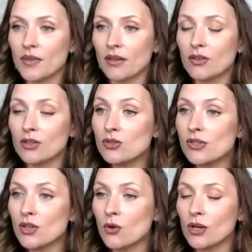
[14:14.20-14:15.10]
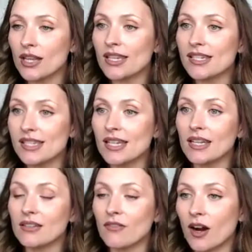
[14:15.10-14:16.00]
if you do so in
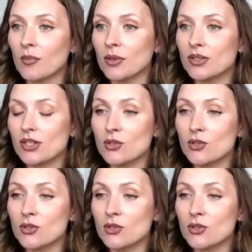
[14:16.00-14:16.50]
acidic environment,